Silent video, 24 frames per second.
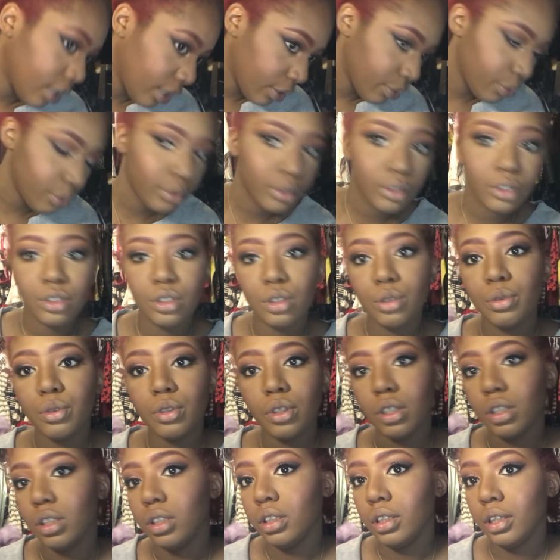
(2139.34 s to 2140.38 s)
I would do
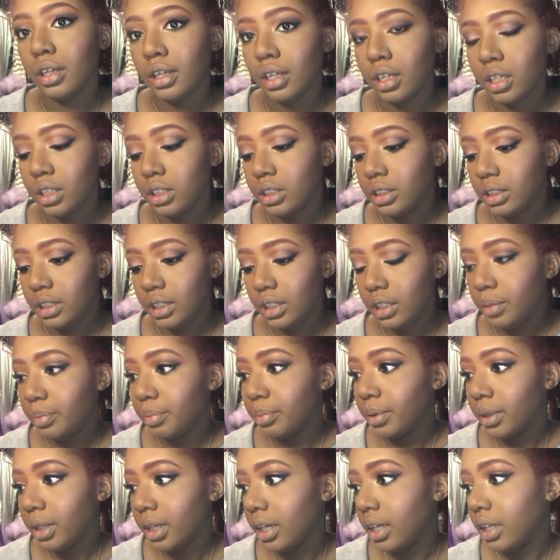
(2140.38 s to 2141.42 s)
a deep
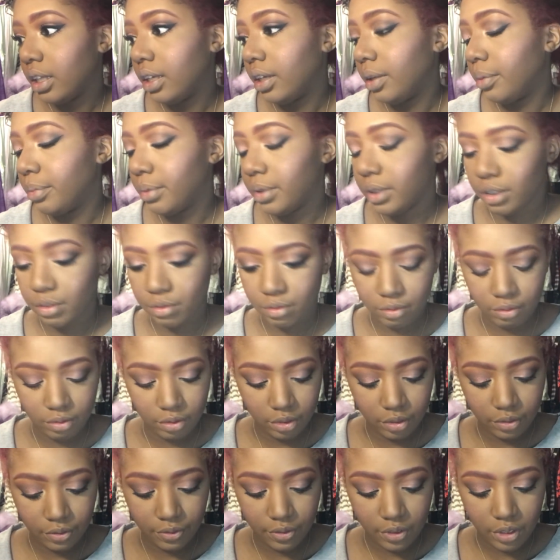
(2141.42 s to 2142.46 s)
highlight, but I don't
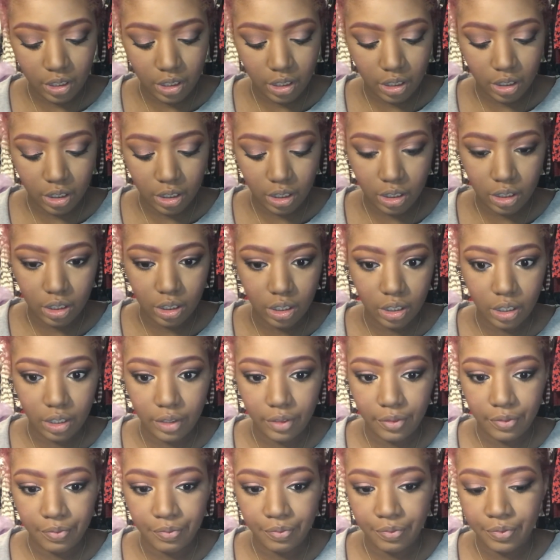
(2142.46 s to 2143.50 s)
really feel like that
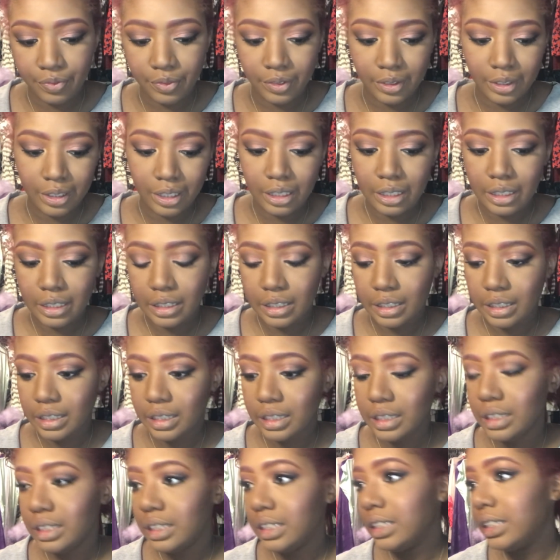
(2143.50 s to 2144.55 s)
today.
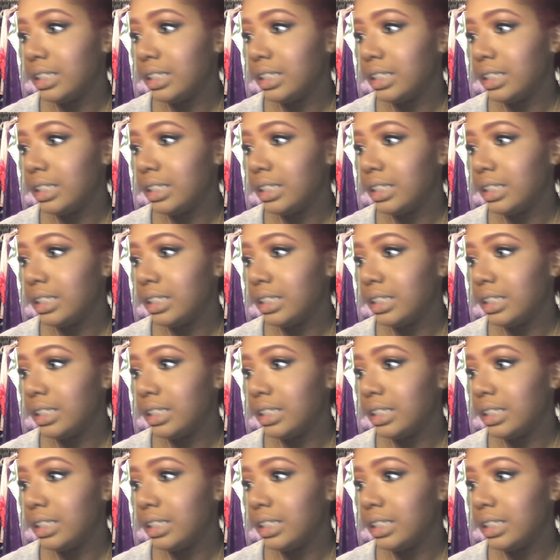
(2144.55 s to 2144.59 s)
Not